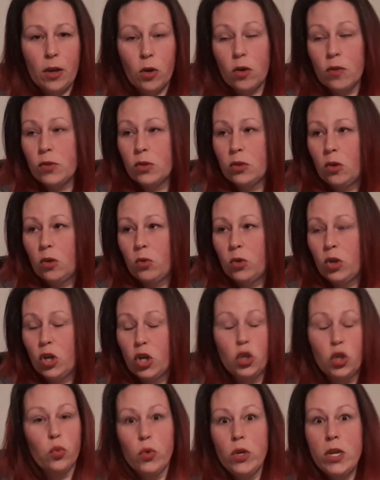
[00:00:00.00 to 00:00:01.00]
or if you don't
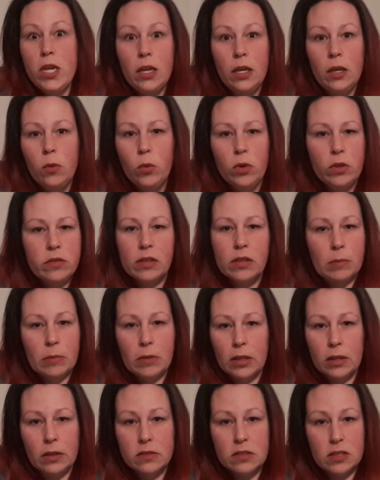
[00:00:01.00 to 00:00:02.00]
agree with
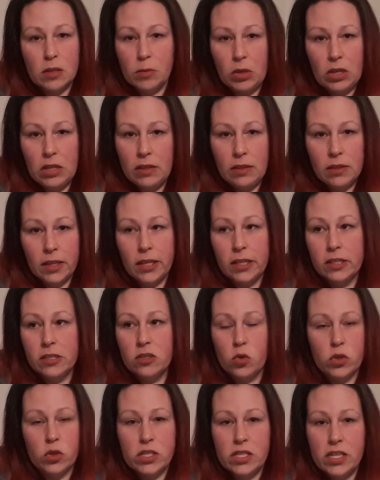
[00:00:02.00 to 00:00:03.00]
something somebody
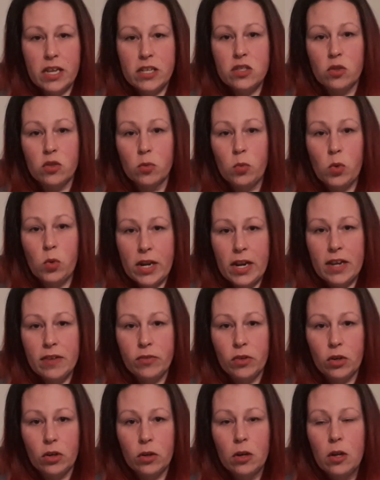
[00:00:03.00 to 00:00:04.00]
thinks or says or
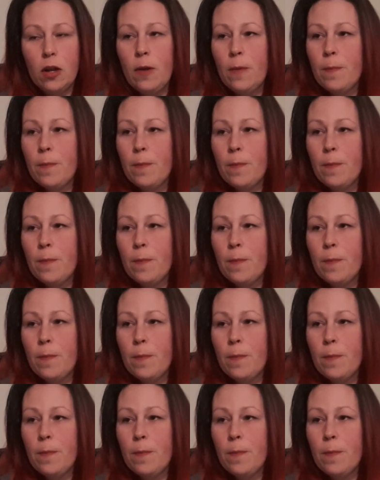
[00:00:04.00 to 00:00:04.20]
whatever,